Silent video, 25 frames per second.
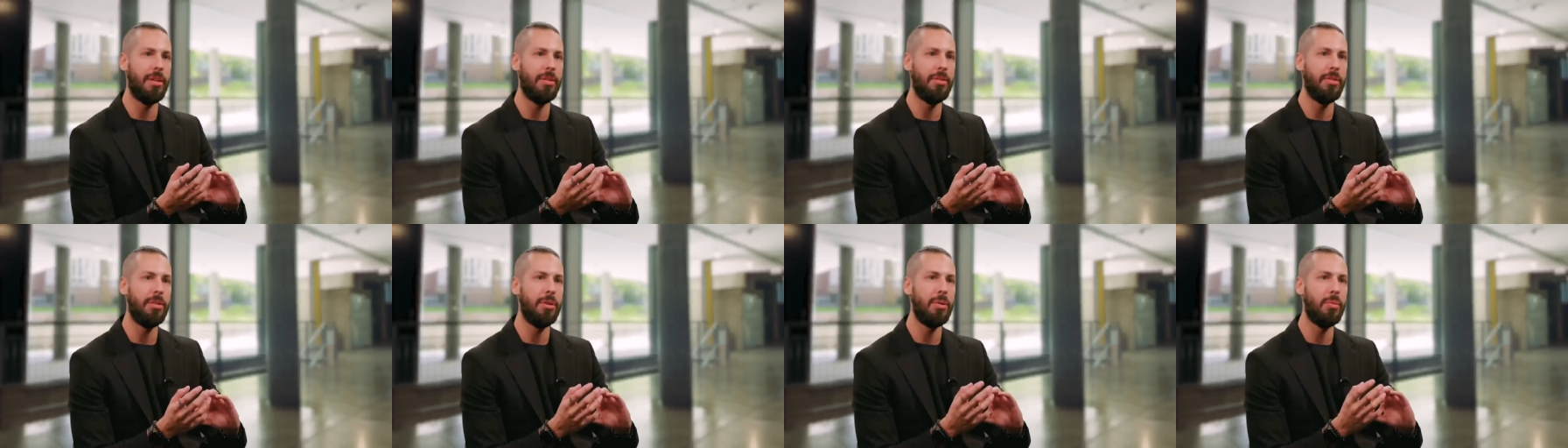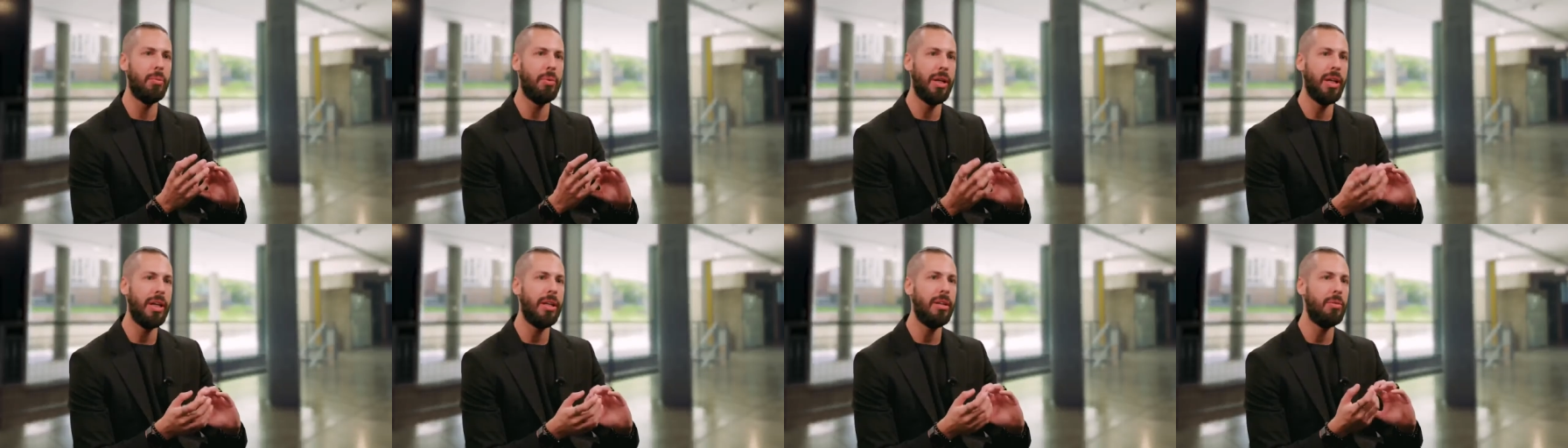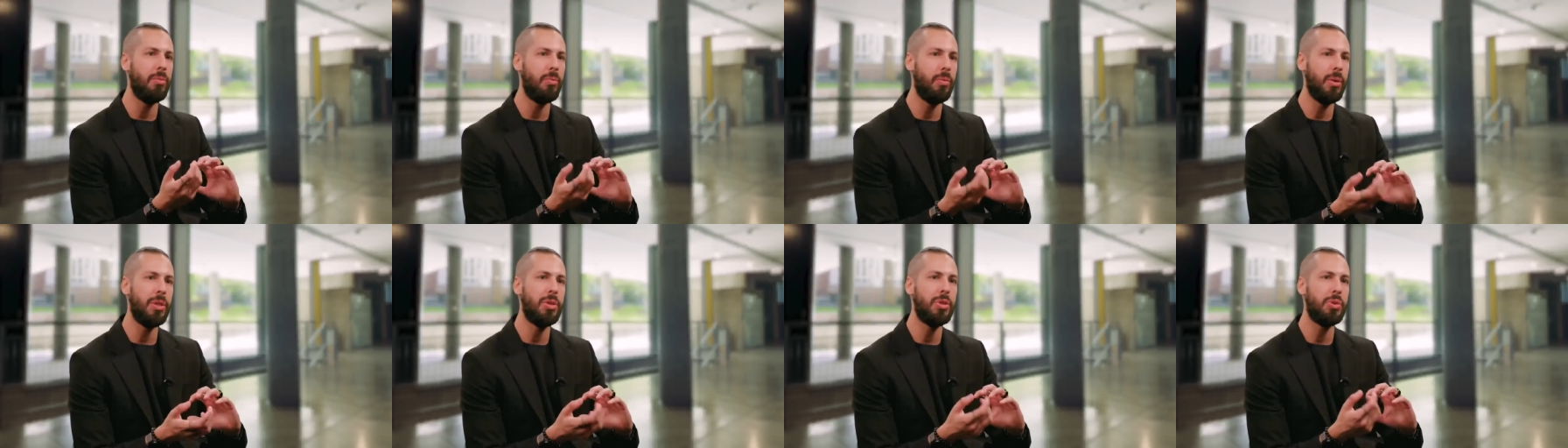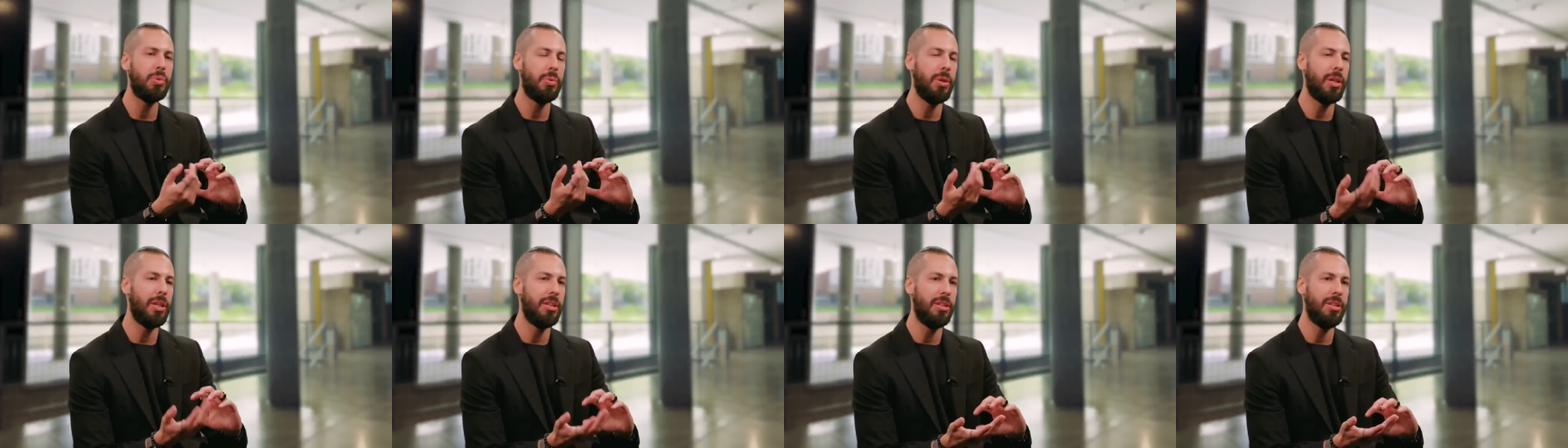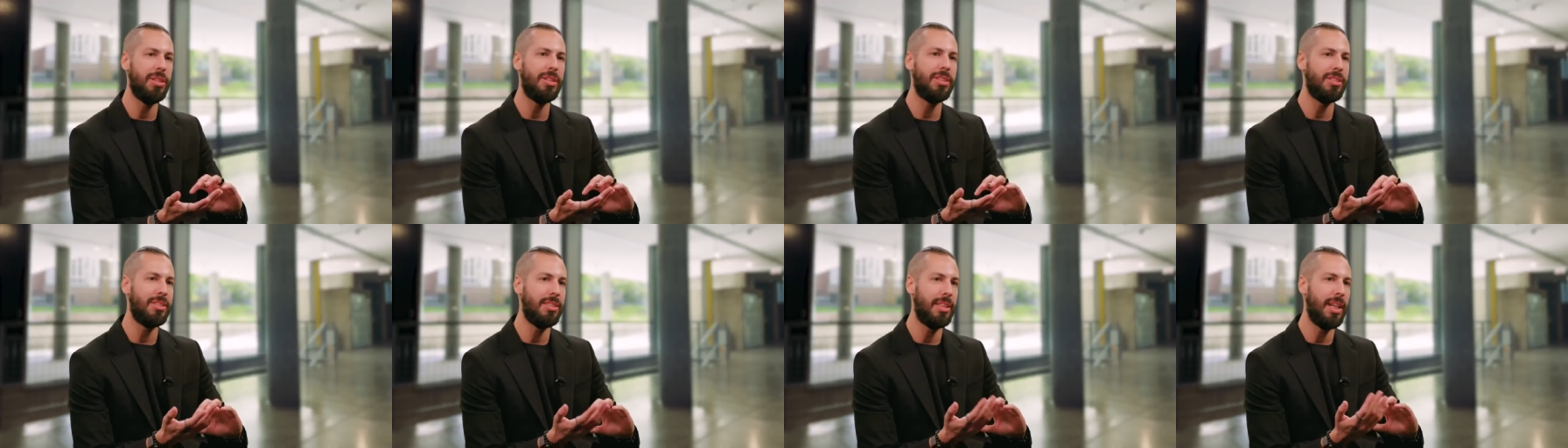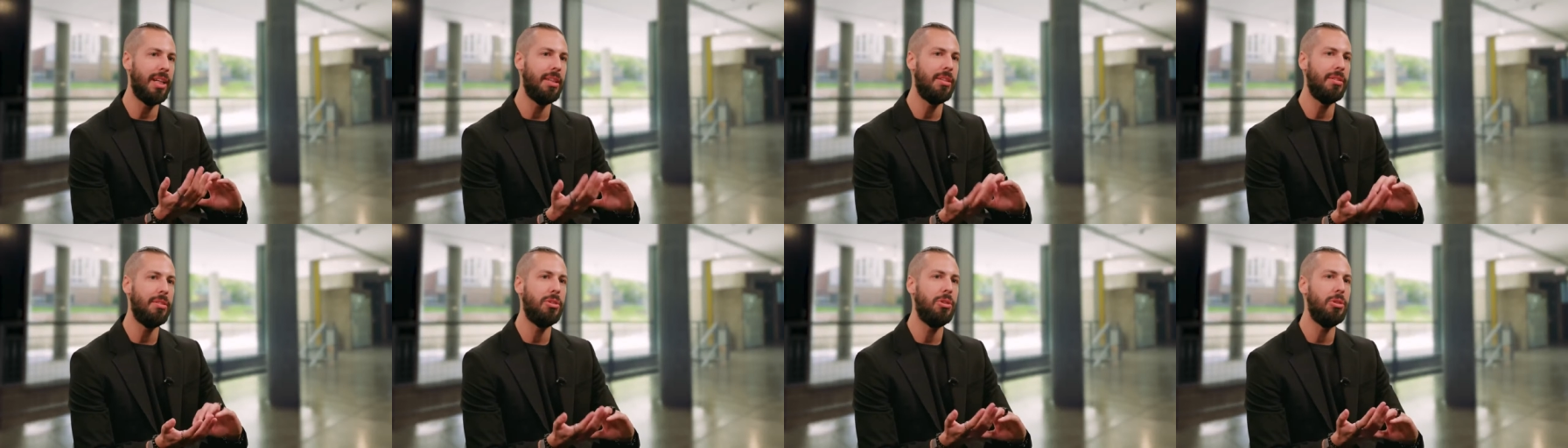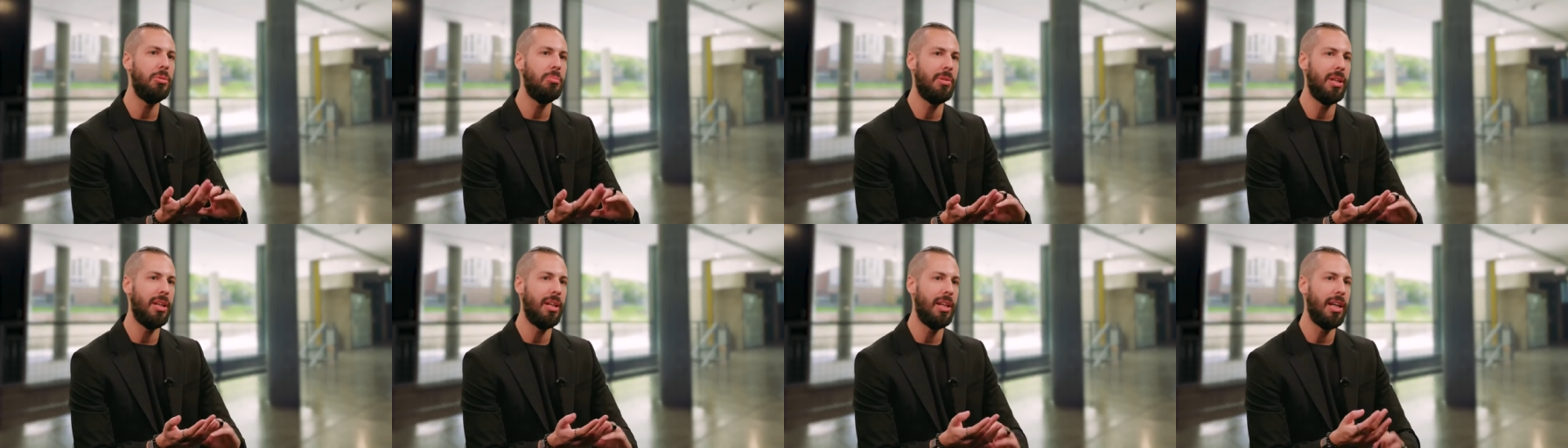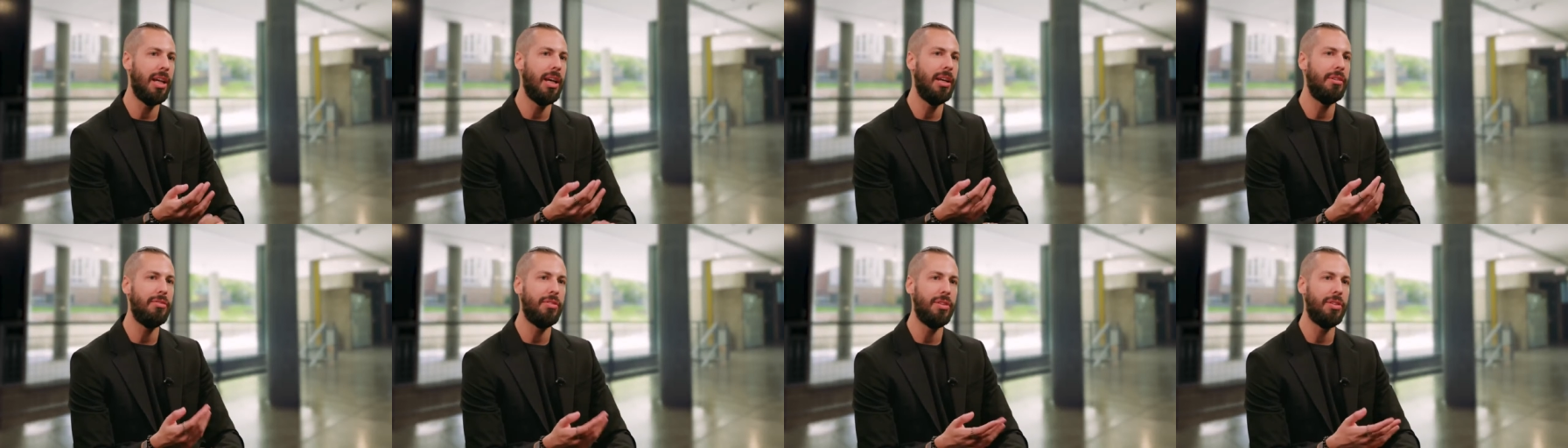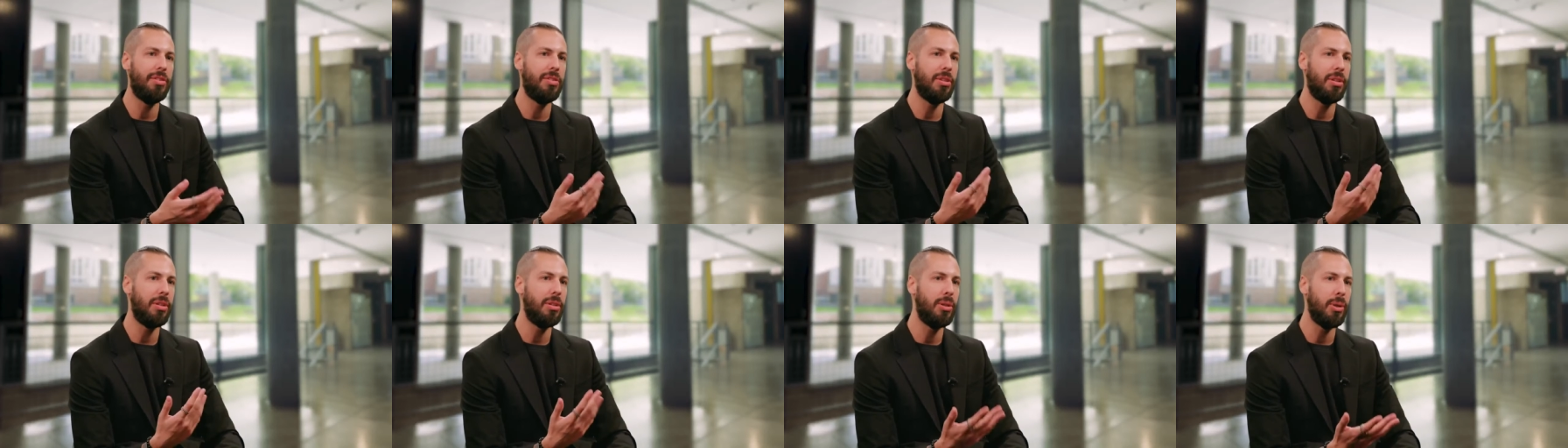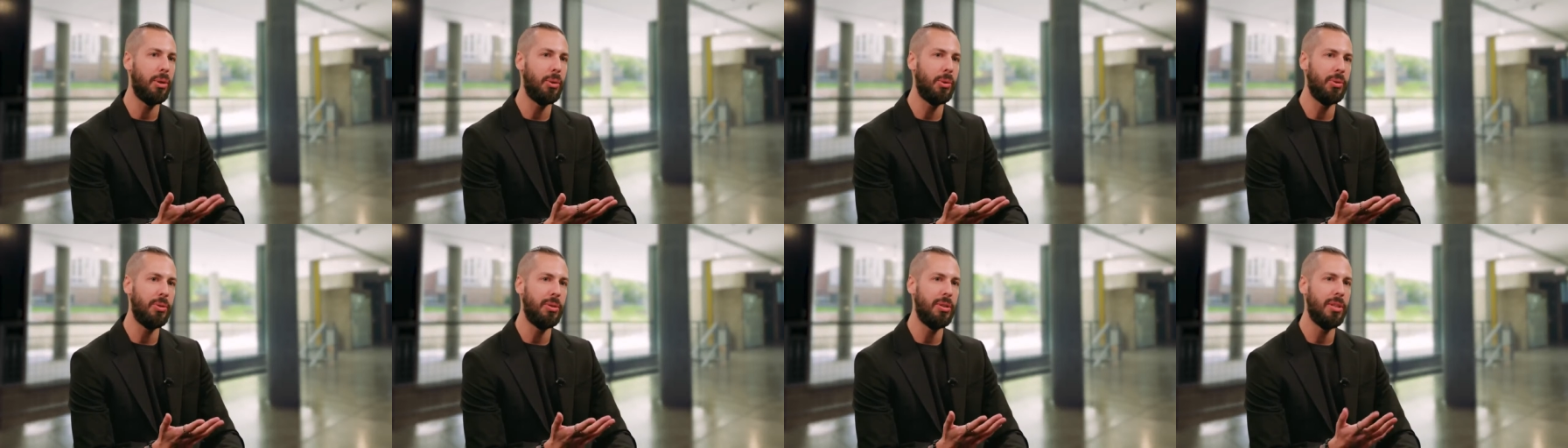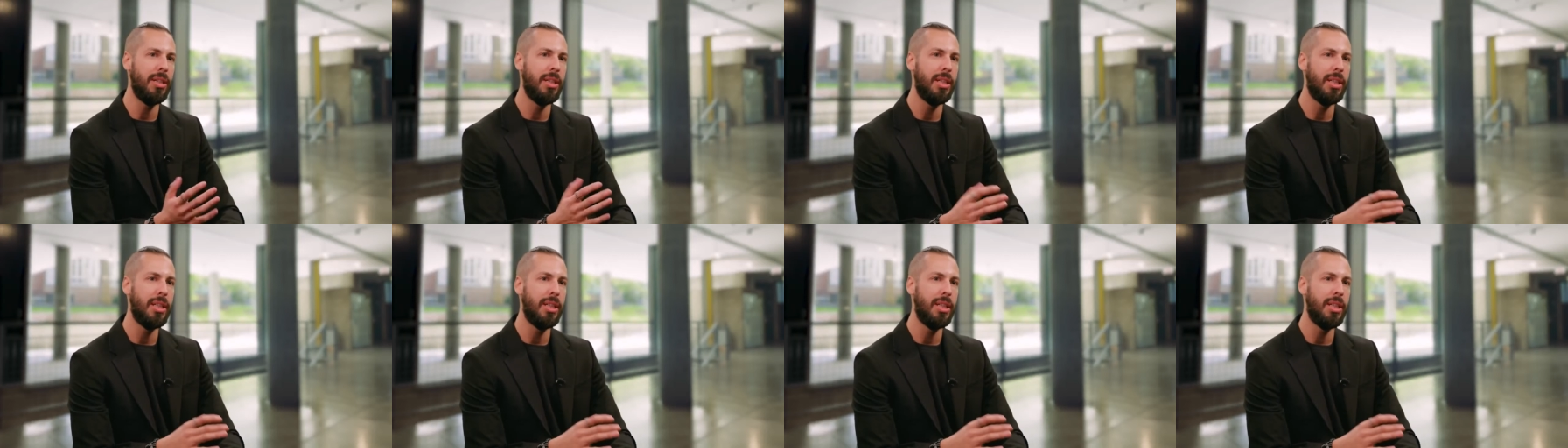the way in which we understand human life as a code.